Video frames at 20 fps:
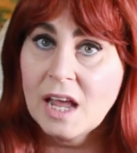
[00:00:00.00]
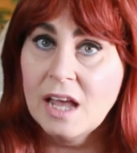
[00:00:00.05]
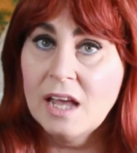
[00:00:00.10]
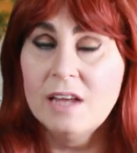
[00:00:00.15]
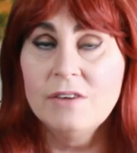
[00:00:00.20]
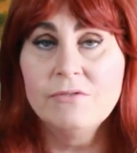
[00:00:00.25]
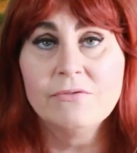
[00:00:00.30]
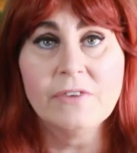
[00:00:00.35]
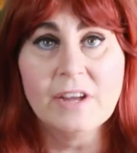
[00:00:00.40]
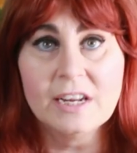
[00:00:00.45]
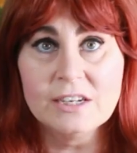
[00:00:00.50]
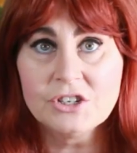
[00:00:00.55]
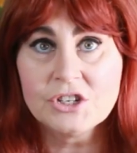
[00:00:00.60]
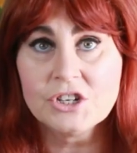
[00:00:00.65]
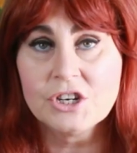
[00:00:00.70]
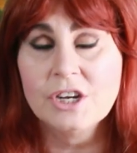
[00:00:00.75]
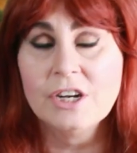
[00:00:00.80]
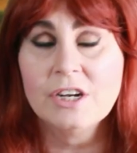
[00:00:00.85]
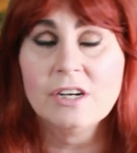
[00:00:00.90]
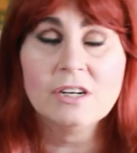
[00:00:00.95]

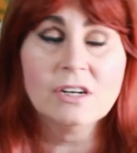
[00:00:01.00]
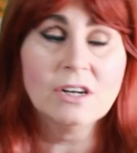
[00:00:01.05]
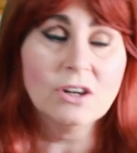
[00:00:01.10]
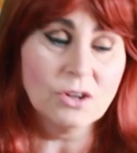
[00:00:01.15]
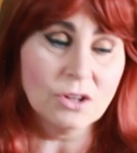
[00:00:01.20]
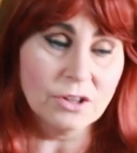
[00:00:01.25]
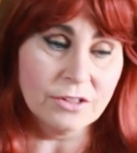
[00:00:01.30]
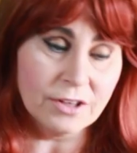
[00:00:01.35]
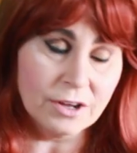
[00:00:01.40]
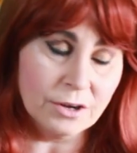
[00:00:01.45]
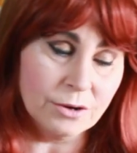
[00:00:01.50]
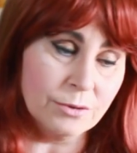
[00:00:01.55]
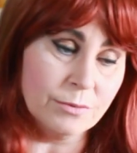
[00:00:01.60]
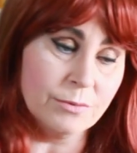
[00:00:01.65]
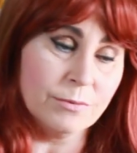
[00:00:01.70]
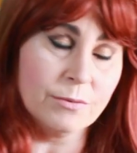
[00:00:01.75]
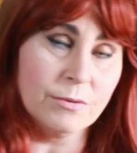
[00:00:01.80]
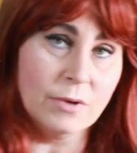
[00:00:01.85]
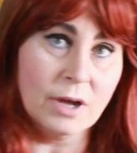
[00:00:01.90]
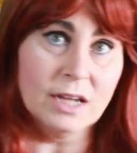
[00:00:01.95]
invention,
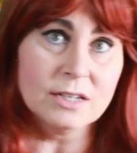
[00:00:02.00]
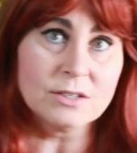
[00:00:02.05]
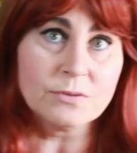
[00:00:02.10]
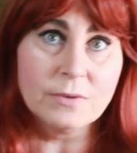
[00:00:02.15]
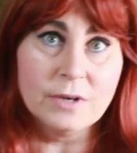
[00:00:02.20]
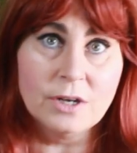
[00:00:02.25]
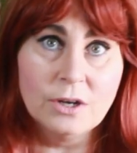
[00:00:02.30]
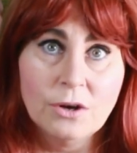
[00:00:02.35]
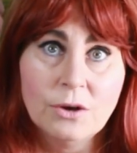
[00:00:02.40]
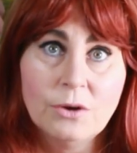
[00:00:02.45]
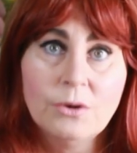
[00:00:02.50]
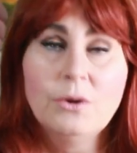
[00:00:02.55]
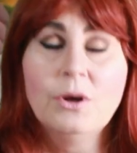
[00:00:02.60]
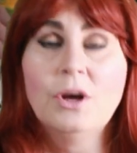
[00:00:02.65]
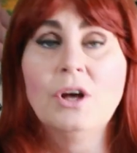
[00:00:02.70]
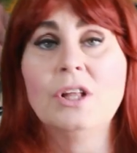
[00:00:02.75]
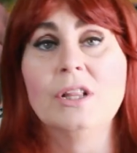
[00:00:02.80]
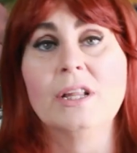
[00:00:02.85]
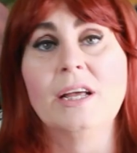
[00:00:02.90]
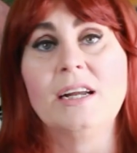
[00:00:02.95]
although, as we know,
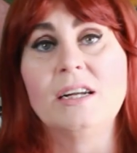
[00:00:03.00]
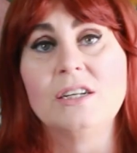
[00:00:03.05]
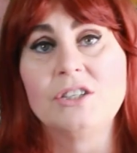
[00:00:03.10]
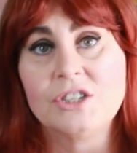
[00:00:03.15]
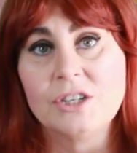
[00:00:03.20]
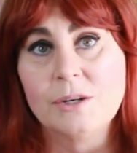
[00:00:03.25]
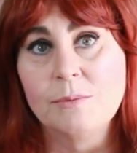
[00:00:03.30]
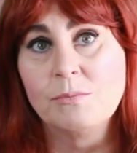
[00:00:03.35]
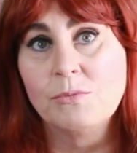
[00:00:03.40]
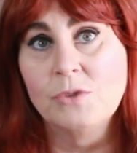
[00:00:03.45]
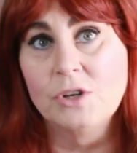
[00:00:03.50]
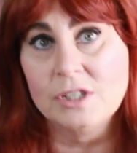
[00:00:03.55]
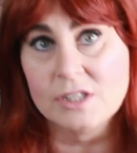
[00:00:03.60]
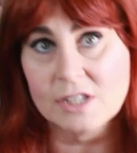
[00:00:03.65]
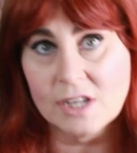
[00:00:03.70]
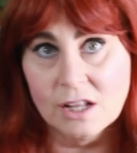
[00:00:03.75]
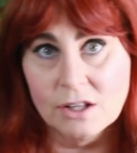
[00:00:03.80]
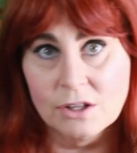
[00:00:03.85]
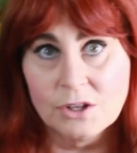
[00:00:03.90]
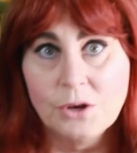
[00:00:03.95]
her ladyship would
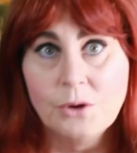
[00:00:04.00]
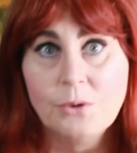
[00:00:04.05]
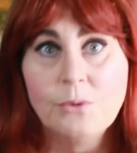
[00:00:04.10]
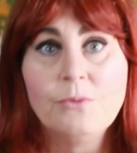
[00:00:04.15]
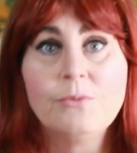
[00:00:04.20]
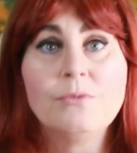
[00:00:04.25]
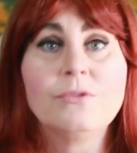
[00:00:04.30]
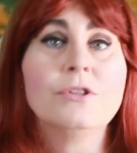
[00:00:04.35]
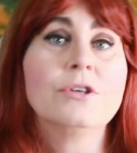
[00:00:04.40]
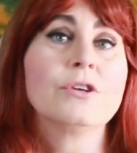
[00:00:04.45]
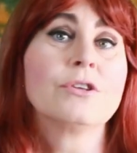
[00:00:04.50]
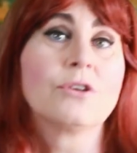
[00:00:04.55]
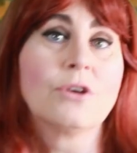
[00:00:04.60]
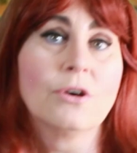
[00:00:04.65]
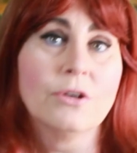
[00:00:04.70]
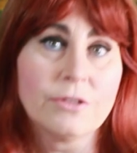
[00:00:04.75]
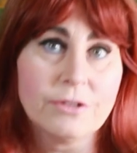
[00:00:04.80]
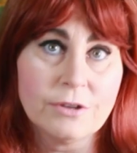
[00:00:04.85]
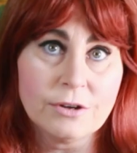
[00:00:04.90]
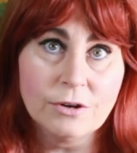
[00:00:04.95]
tell you the
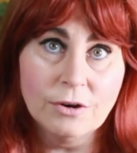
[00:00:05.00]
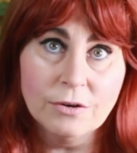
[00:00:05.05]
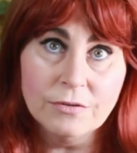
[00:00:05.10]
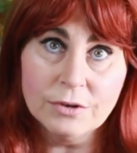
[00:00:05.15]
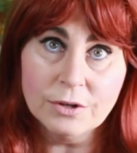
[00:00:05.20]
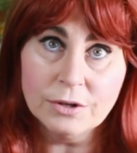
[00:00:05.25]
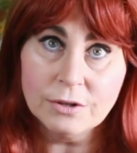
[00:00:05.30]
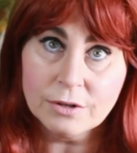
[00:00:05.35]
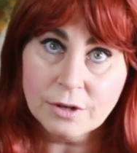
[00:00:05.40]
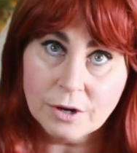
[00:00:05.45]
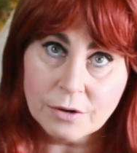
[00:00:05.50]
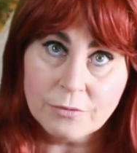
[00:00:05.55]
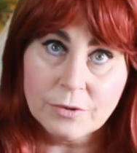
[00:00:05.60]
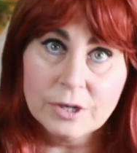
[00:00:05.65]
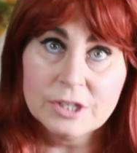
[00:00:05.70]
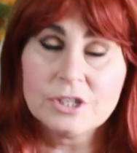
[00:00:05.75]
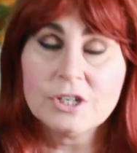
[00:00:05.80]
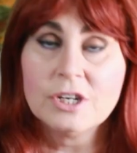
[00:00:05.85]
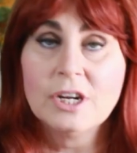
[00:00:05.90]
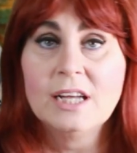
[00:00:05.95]
Gothic novel
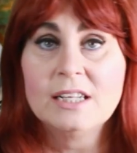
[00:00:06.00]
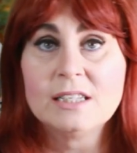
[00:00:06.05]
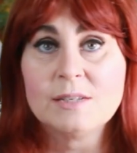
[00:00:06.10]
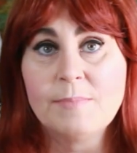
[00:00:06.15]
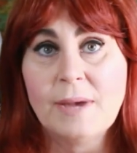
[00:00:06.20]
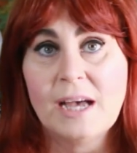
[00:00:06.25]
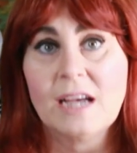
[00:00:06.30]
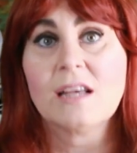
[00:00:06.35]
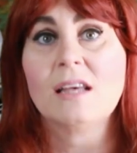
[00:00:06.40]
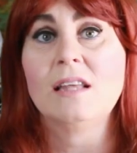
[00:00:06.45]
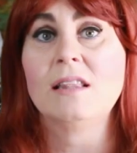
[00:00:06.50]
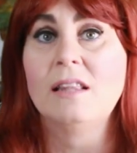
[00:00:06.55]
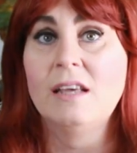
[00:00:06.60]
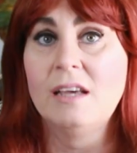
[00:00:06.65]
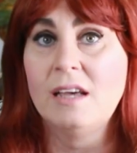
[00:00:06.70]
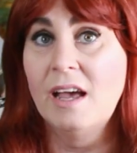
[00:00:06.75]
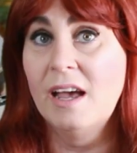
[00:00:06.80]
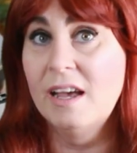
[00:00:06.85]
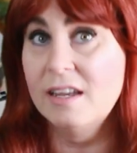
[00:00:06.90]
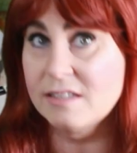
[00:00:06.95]
originates back in
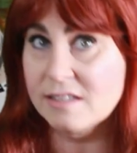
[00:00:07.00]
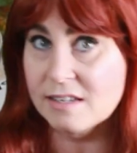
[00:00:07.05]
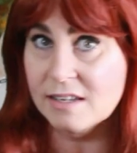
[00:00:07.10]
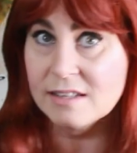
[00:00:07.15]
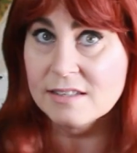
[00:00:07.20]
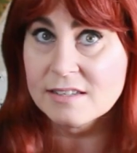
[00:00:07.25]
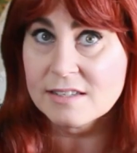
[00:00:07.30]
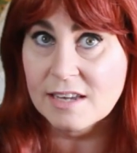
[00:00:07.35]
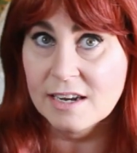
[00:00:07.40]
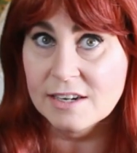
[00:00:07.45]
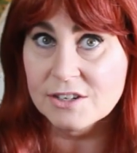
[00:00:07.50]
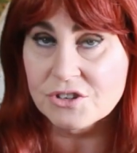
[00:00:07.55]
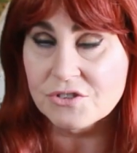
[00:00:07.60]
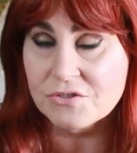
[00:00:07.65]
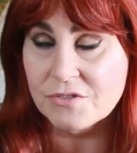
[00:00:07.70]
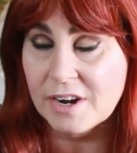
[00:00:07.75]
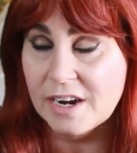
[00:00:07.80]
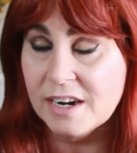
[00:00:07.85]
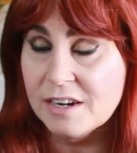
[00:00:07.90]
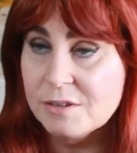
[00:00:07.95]
the 18th
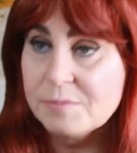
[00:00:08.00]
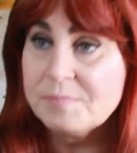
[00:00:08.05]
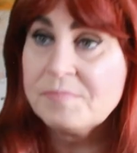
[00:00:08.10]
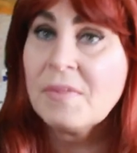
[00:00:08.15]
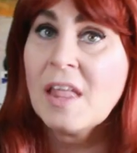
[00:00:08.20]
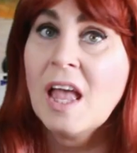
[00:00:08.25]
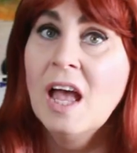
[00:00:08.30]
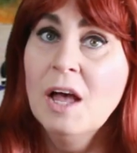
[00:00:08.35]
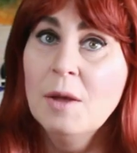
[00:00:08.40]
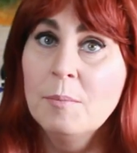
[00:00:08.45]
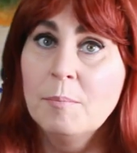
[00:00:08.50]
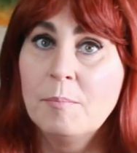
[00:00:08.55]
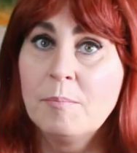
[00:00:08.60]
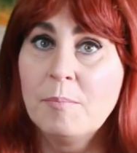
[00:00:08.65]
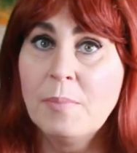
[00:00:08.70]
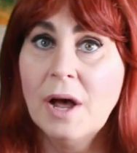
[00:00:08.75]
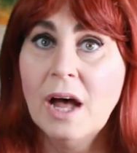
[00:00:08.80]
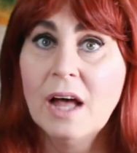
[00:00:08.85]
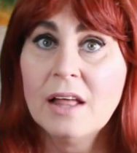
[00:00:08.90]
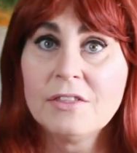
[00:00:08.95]
century.
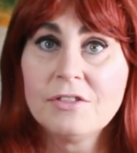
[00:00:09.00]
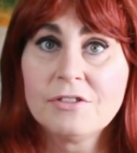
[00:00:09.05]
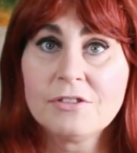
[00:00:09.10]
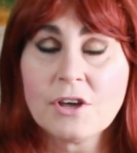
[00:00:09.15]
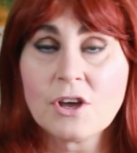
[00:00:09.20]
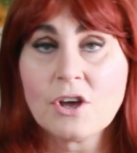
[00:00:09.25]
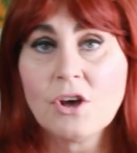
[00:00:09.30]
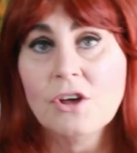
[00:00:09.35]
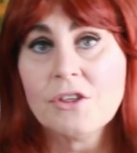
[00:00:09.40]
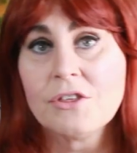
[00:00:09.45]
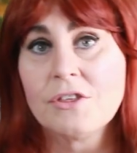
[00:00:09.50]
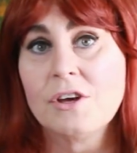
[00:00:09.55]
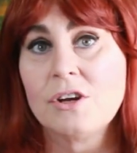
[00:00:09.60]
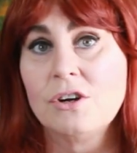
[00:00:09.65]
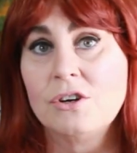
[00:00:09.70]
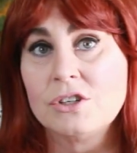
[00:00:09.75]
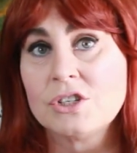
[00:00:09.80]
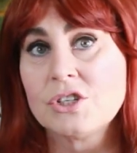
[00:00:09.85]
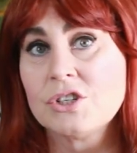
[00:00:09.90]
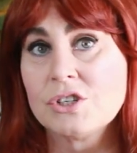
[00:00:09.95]
But the
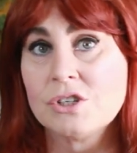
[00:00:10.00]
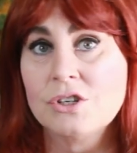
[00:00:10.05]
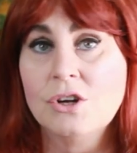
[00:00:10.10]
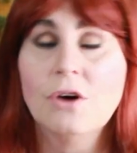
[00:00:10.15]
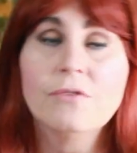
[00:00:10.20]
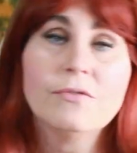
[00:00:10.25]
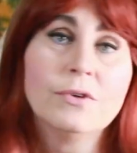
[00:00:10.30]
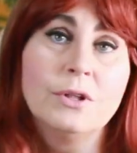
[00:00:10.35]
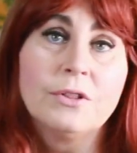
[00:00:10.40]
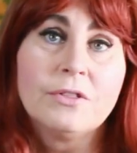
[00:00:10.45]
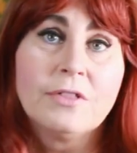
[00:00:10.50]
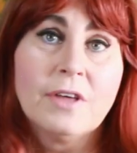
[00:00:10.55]
Gothic novel